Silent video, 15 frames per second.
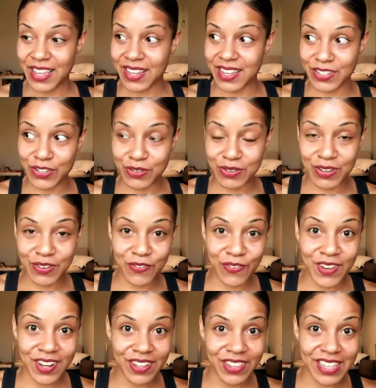Because you can
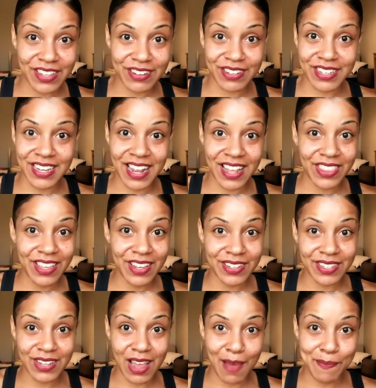feel that there's nothing
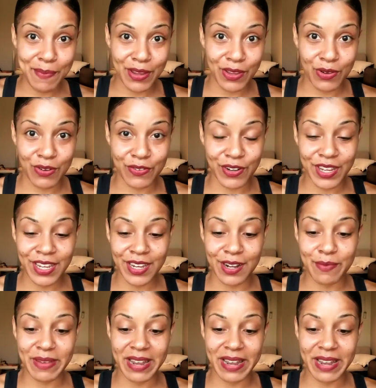stopping you over here,